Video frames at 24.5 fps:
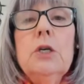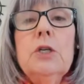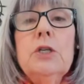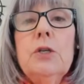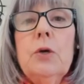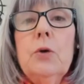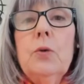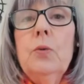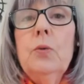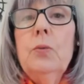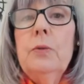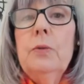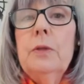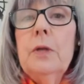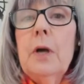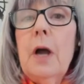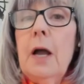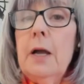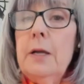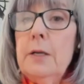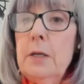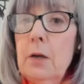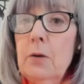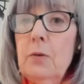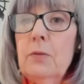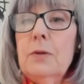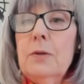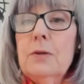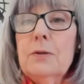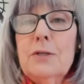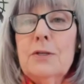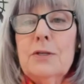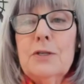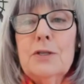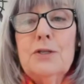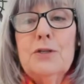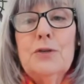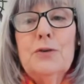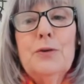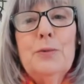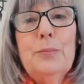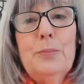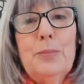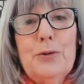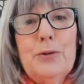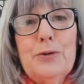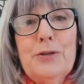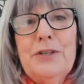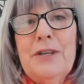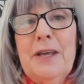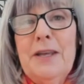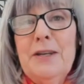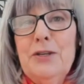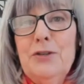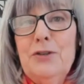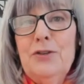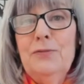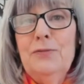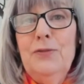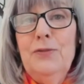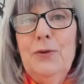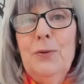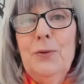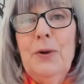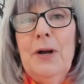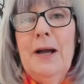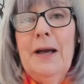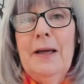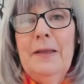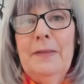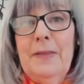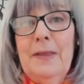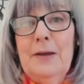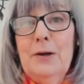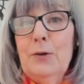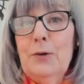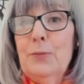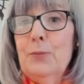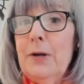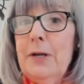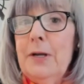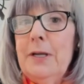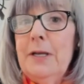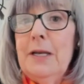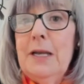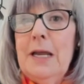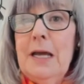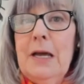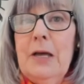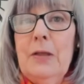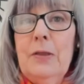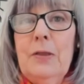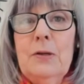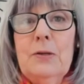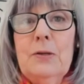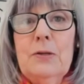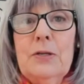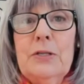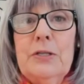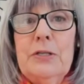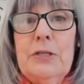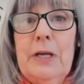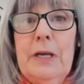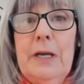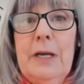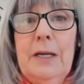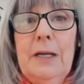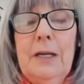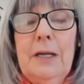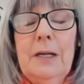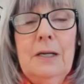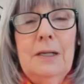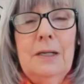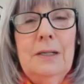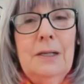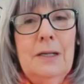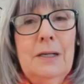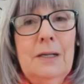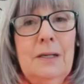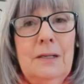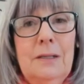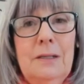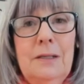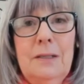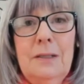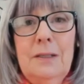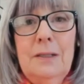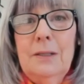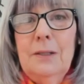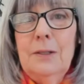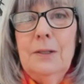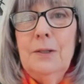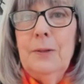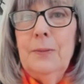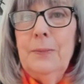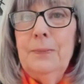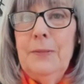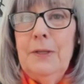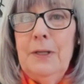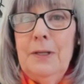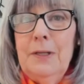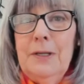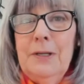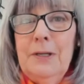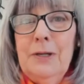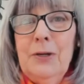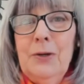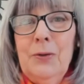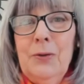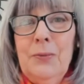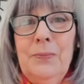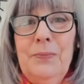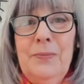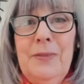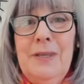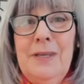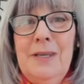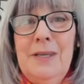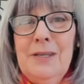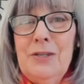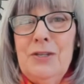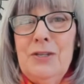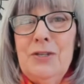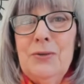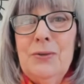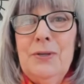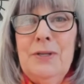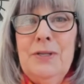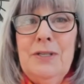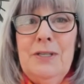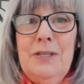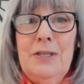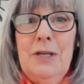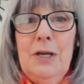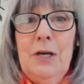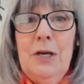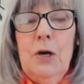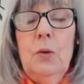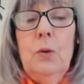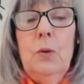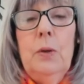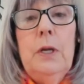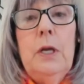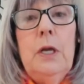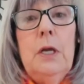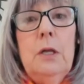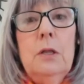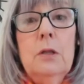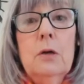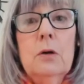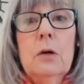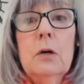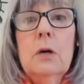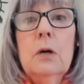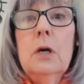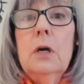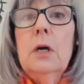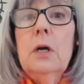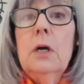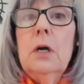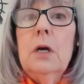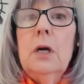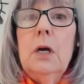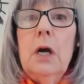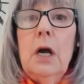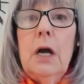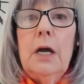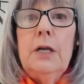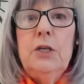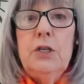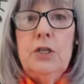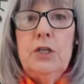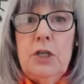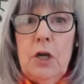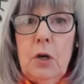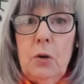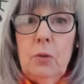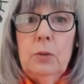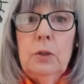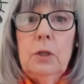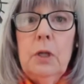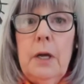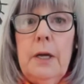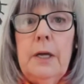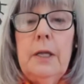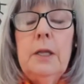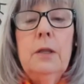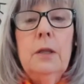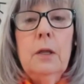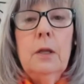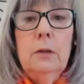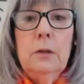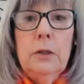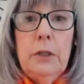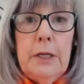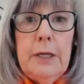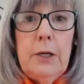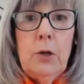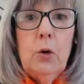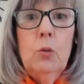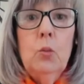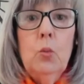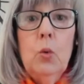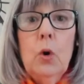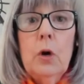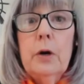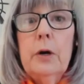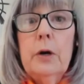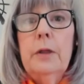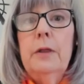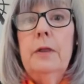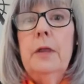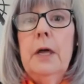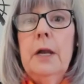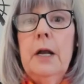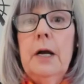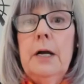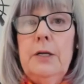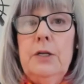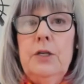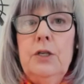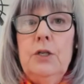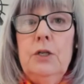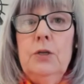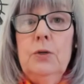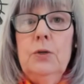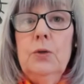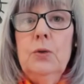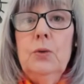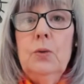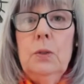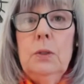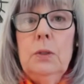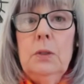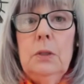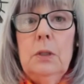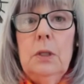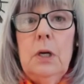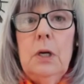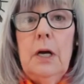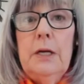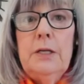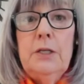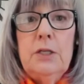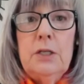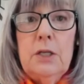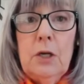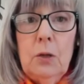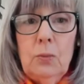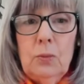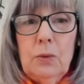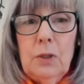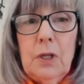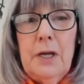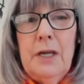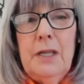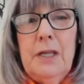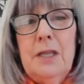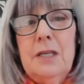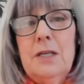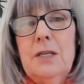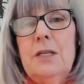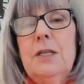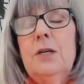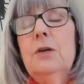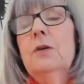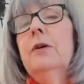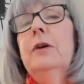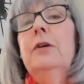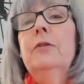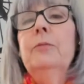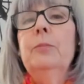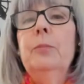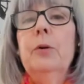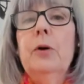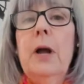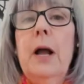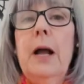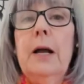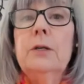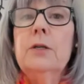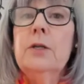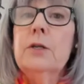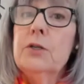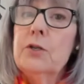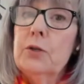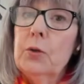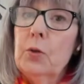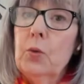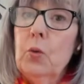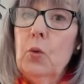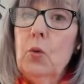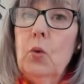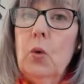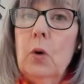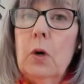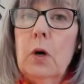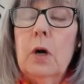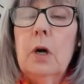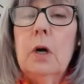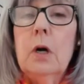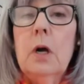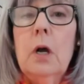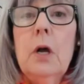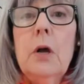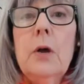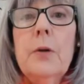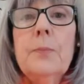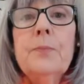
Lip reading: So I know there's a certain percentage of you out there right now that are saying, the answer is no. Either I don't like the legal work that I do, I don't like this area of practice, or